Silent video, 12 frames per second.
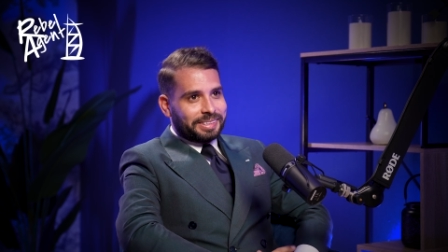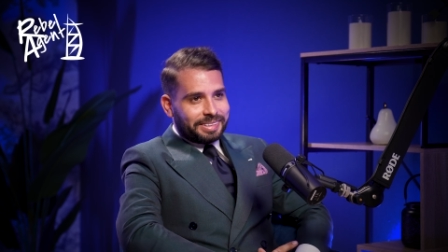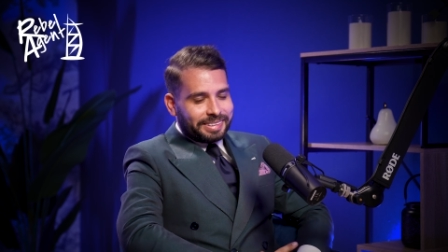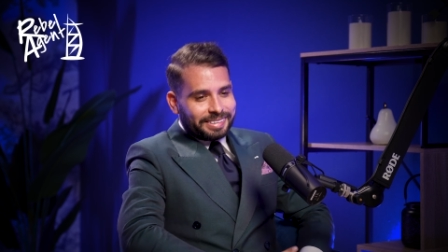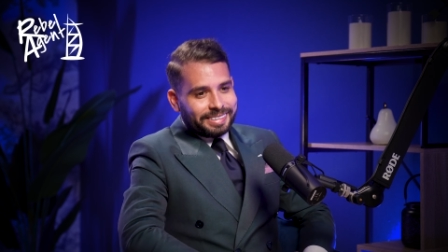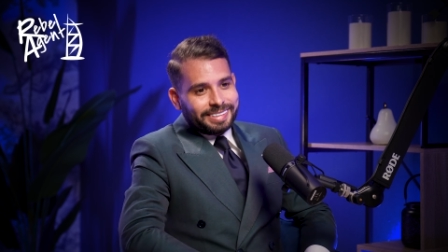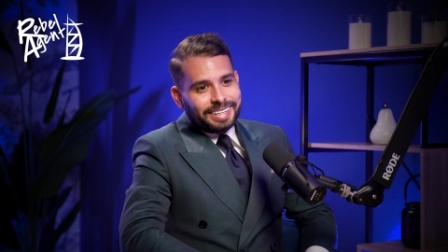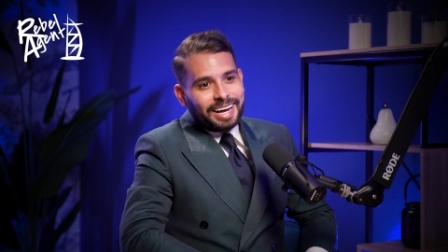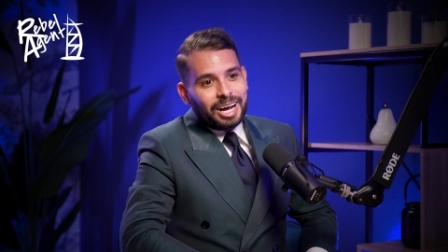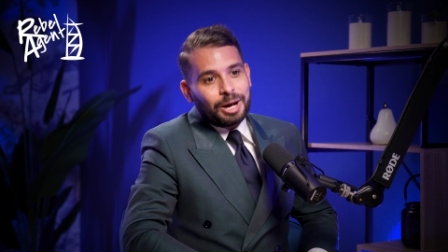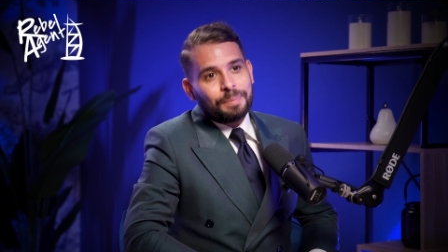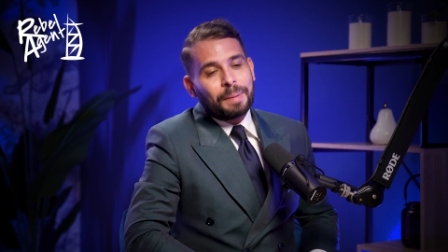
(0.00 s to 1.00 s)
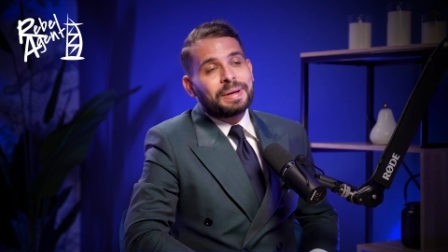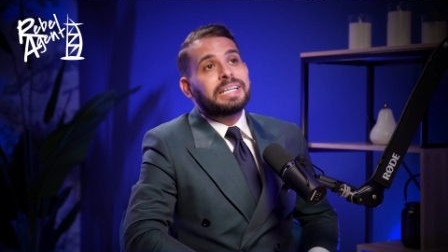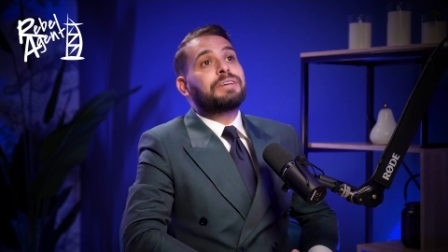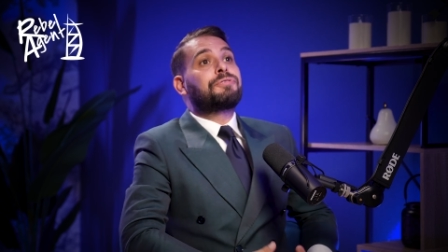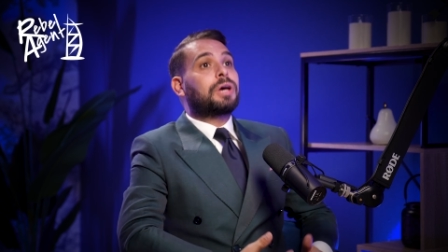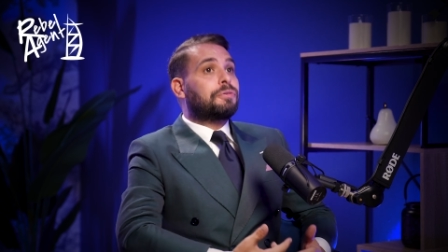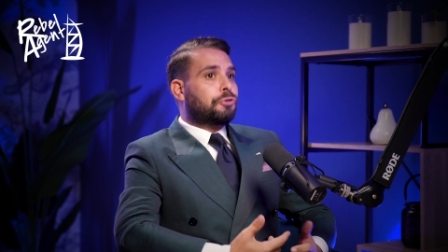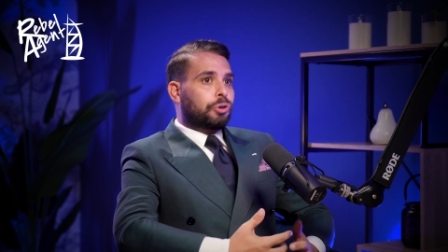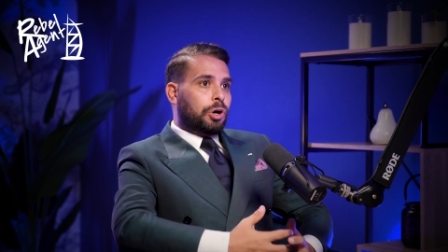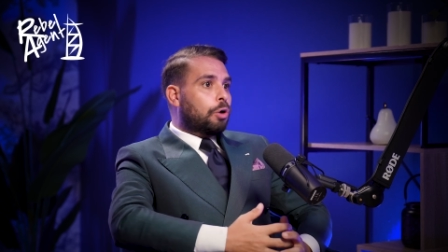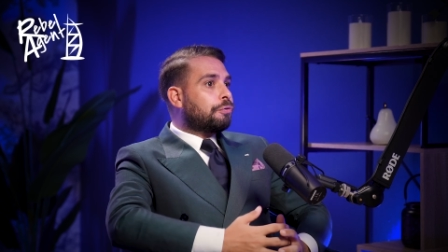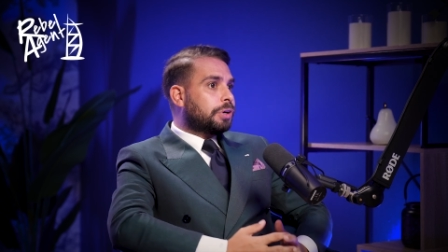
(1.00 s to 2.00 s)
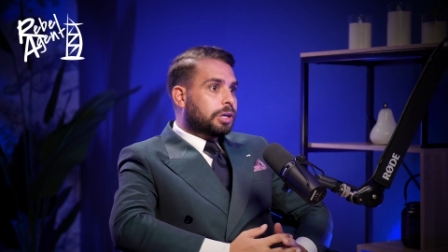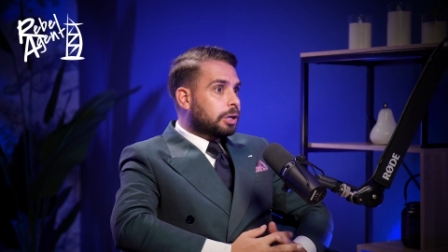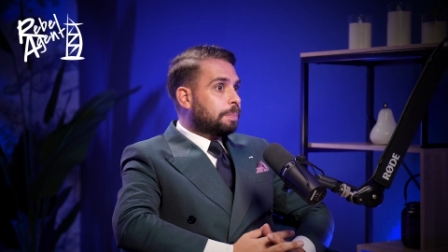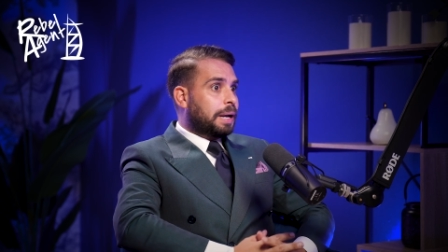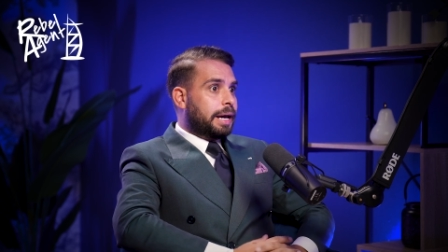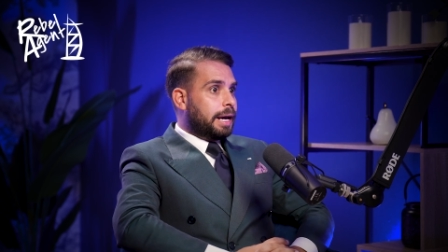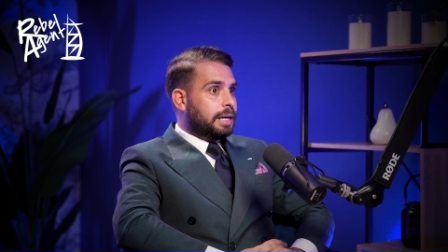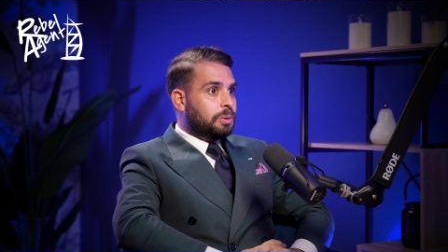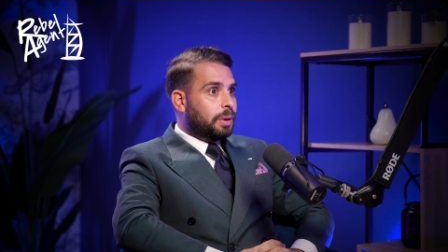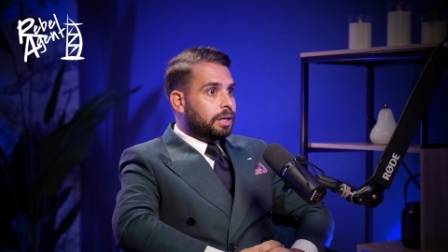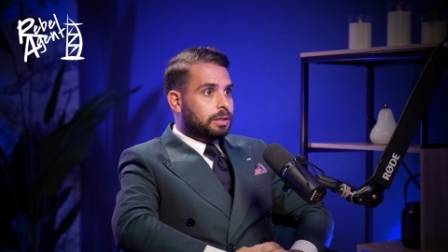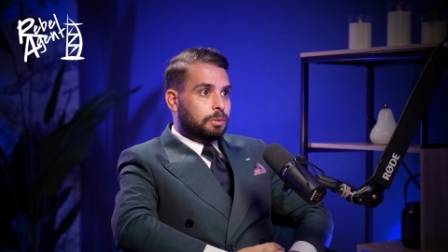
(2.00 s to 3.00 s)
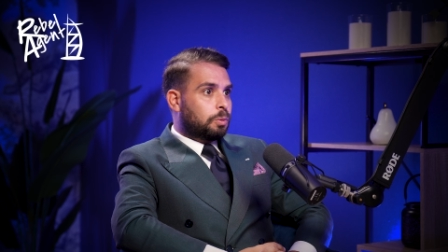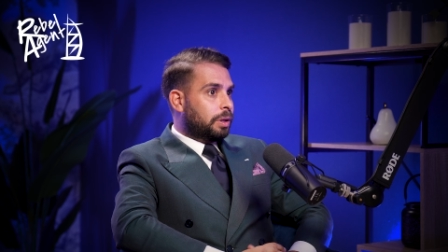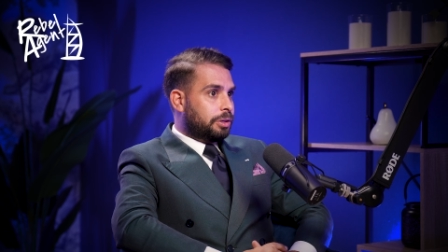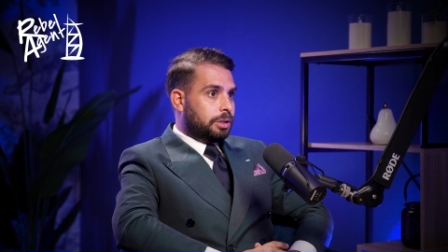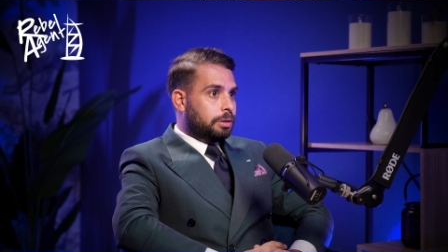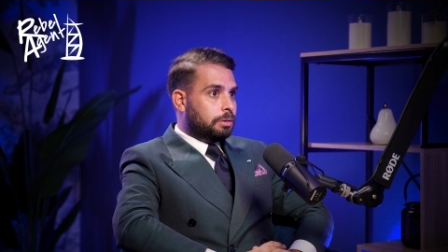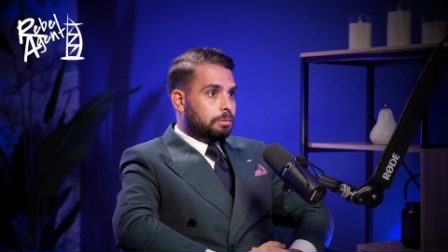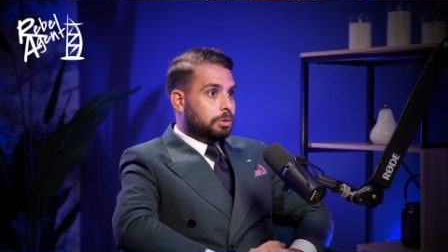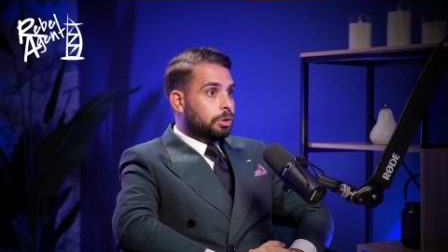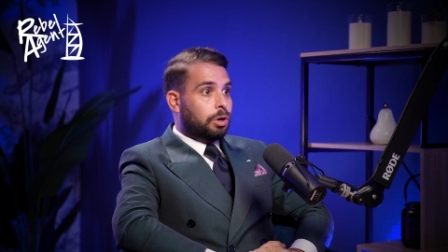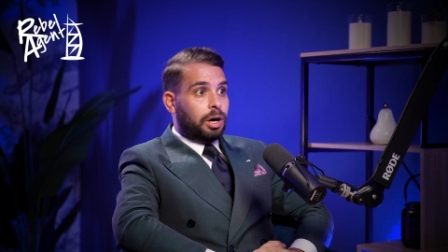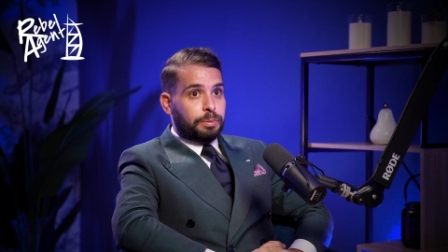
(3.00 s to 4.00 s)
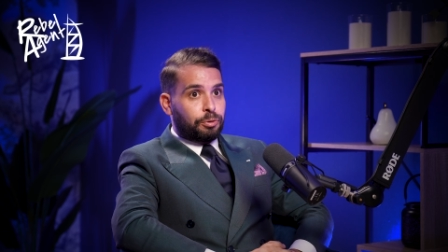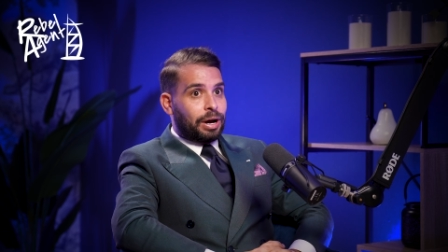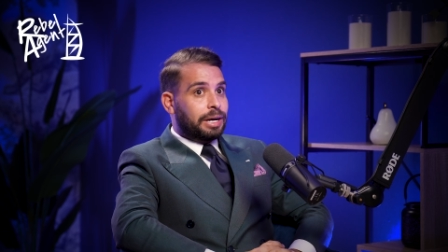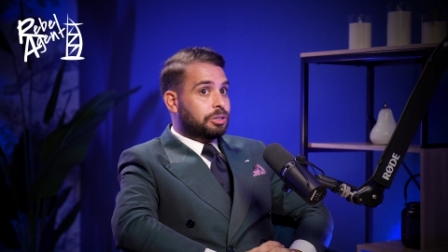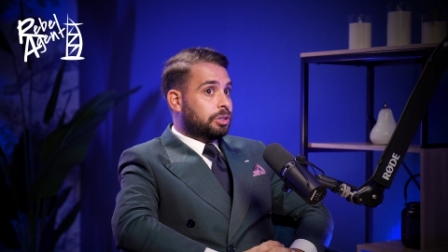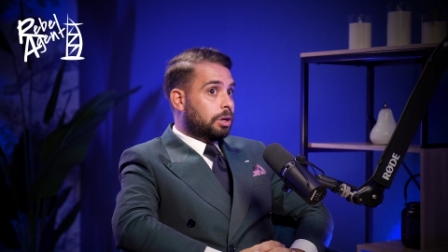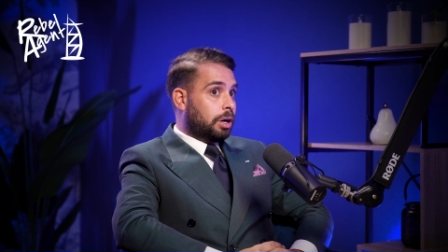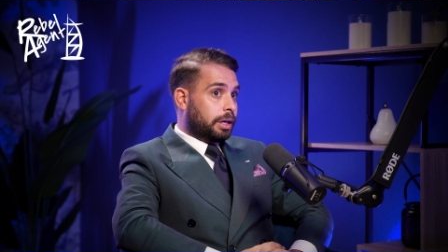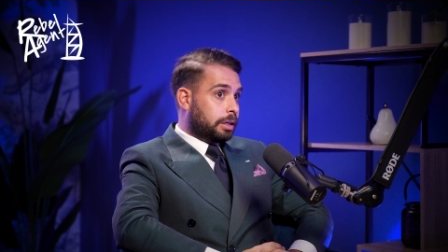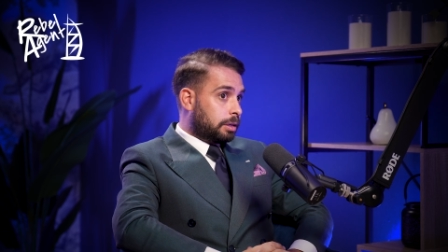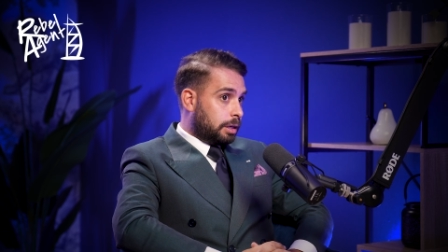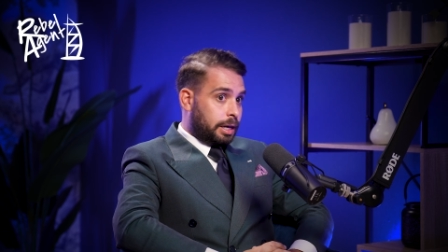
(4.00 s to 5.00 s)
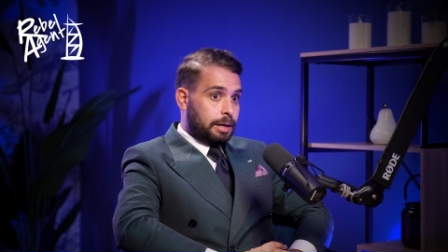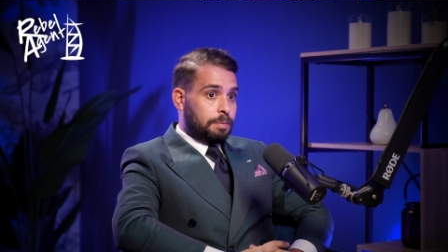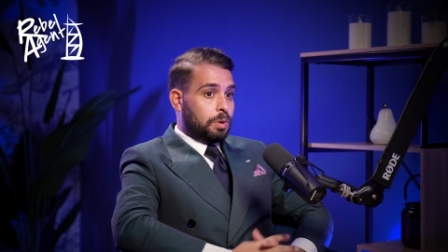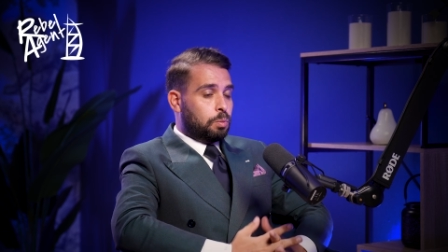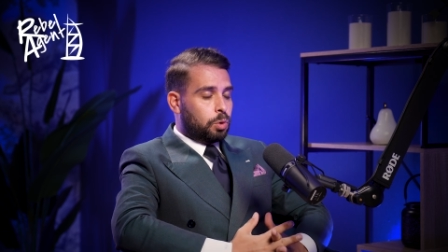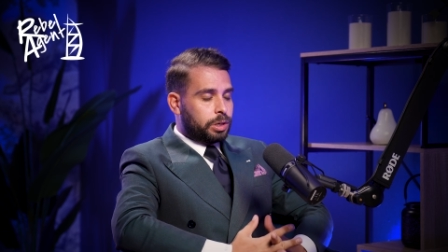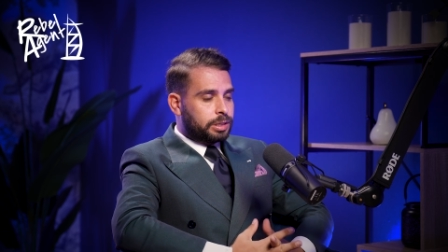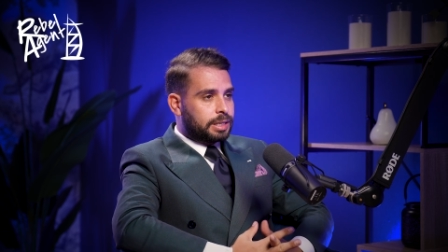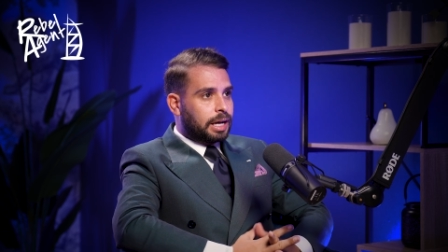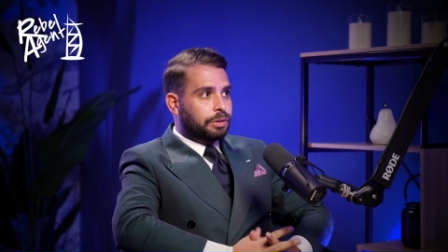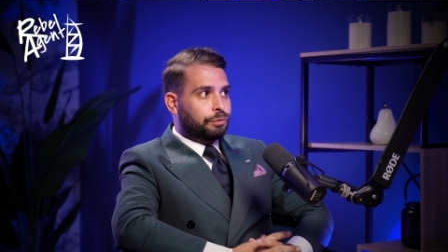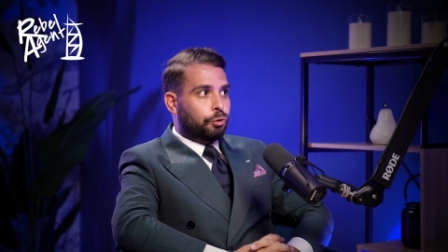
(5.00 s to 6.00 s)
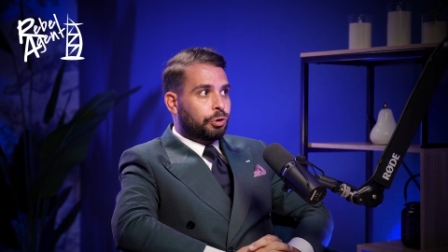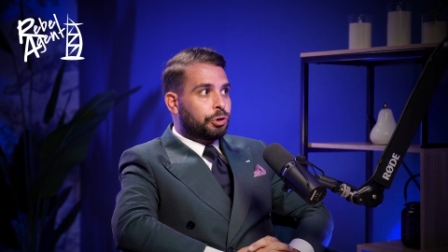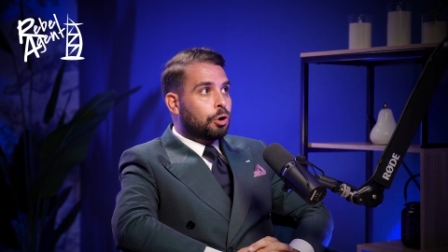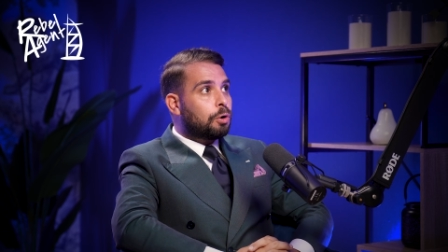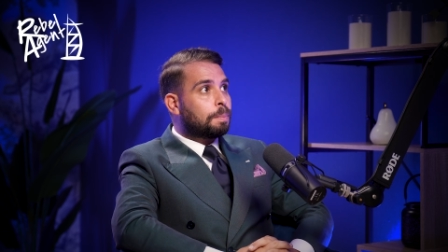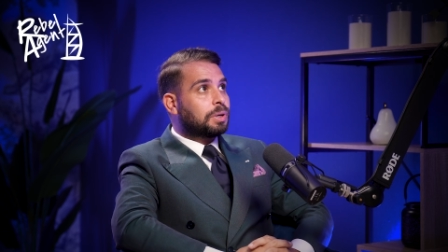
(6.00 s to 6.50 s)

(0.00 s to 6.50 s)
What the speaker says: And I mean, if you're a golfer, you're going to play it anyway, whether you like the brand, you like him and what he stands for or not.